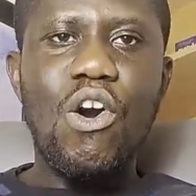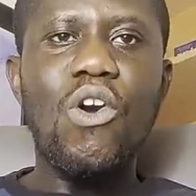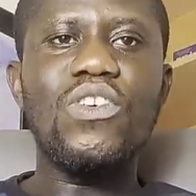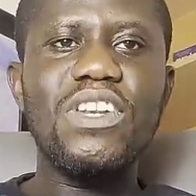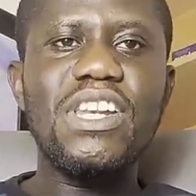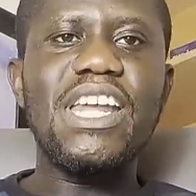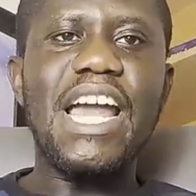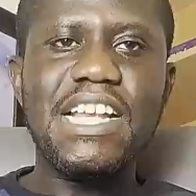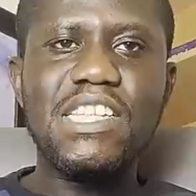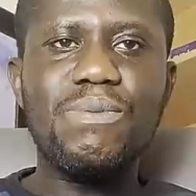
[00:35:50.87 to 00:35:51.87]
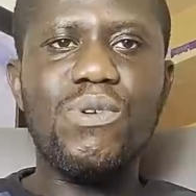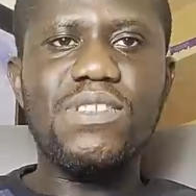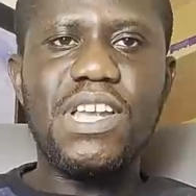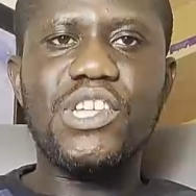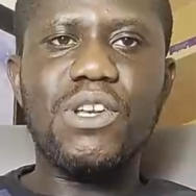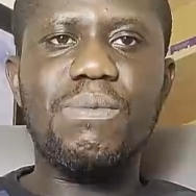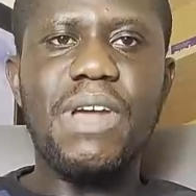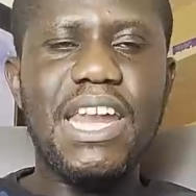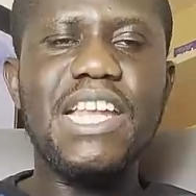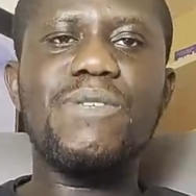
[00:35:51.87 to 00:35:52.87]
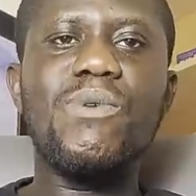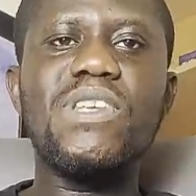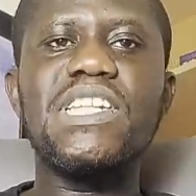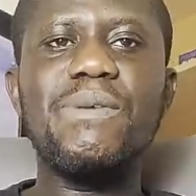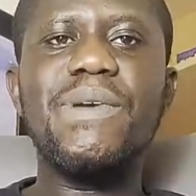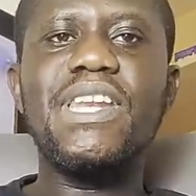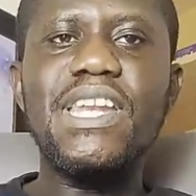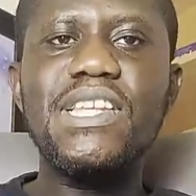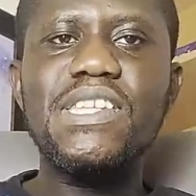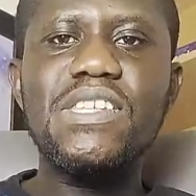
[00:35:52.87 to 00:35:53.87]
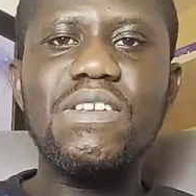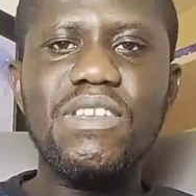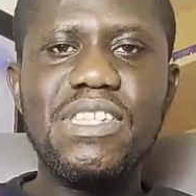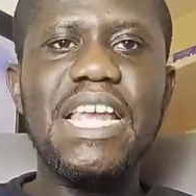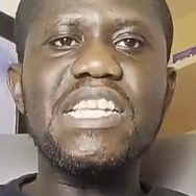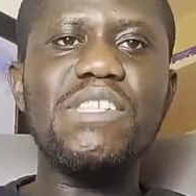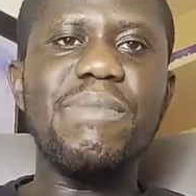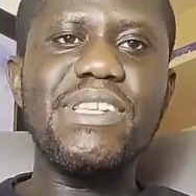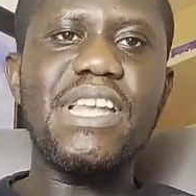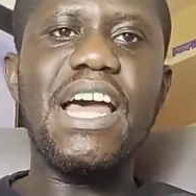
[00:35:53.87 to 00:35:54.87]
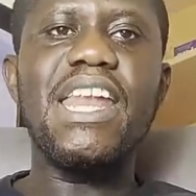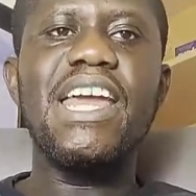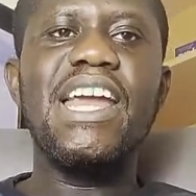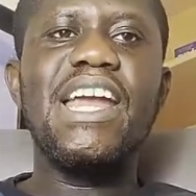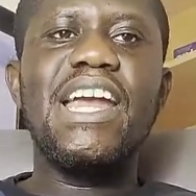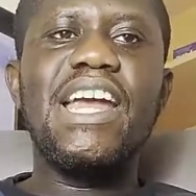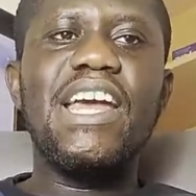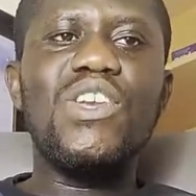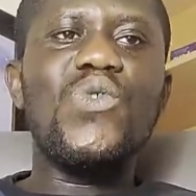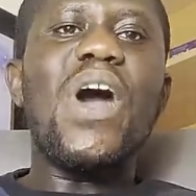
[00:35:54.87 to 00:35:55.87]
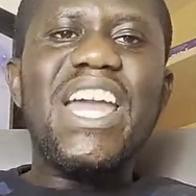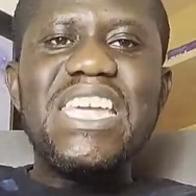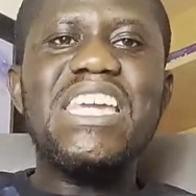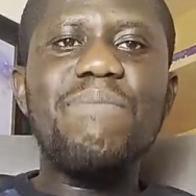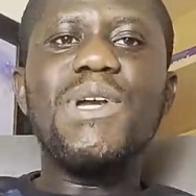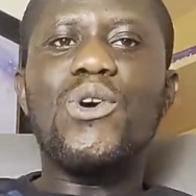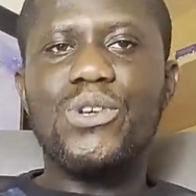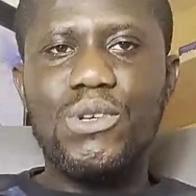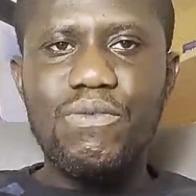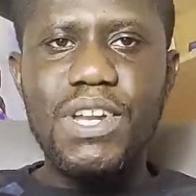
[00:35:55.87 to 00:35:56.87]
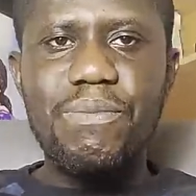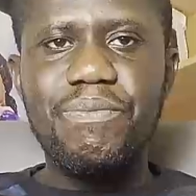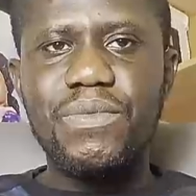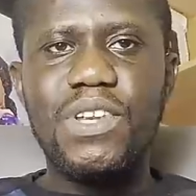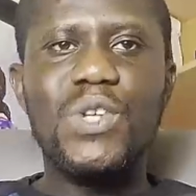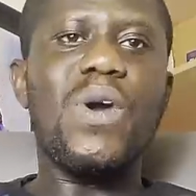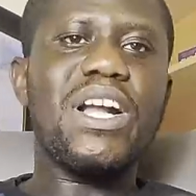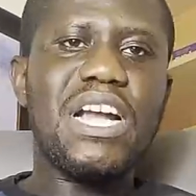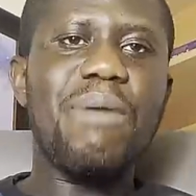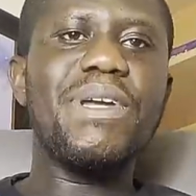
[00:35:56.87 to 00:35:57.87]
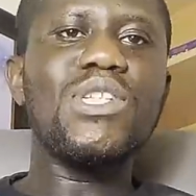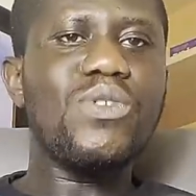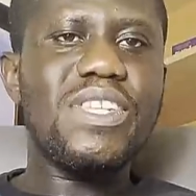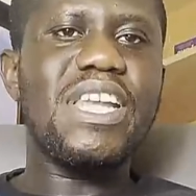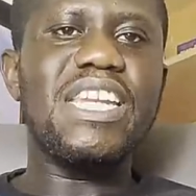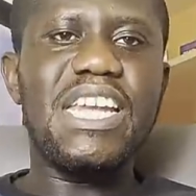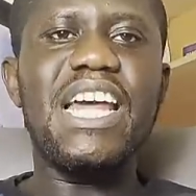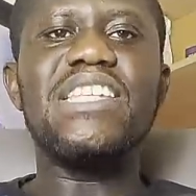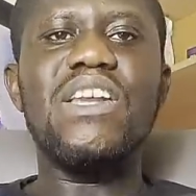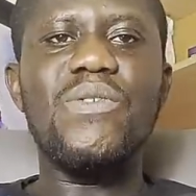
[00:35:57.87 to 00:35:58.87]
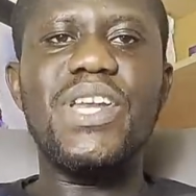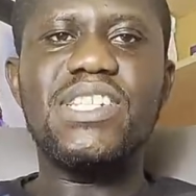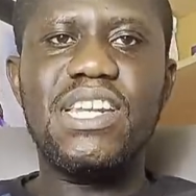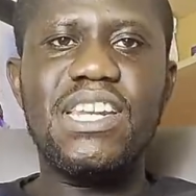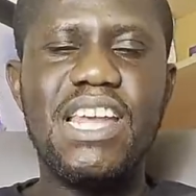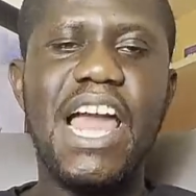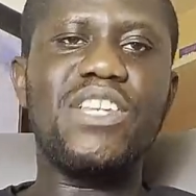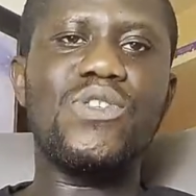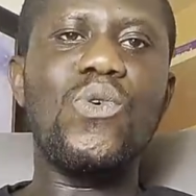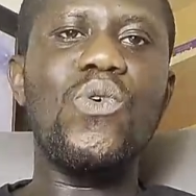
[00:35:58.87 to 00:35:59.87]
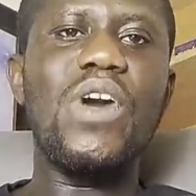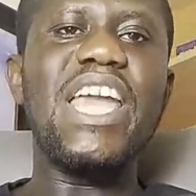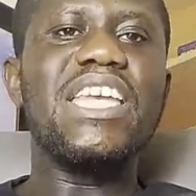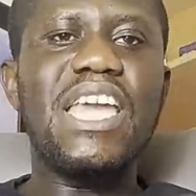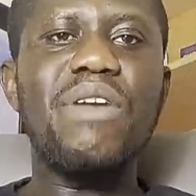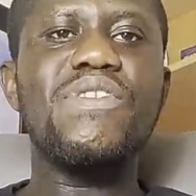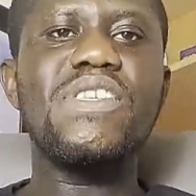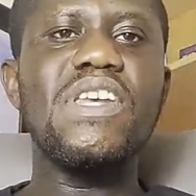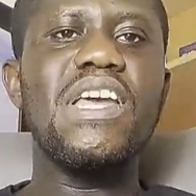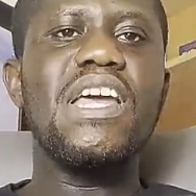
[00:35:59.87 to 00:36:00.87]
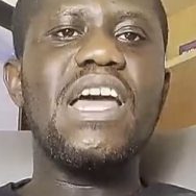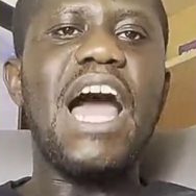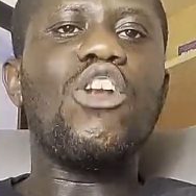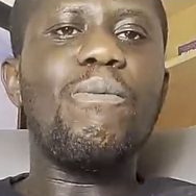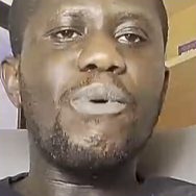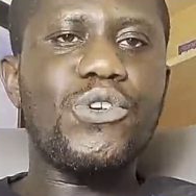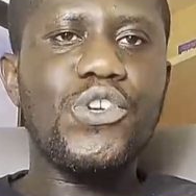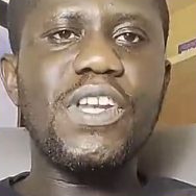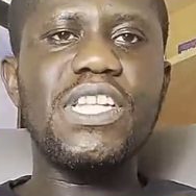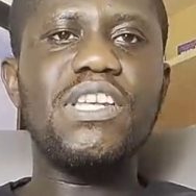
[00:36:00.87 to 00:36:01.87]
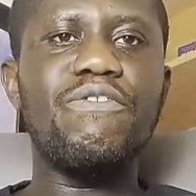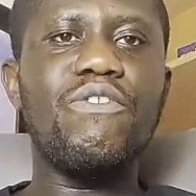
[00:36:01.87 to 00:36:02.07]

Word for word: on their sponsorship. And the sponsorship in this sense means that you are here because of them. You are coming to study, and that's the reason. And so it gives an opportunity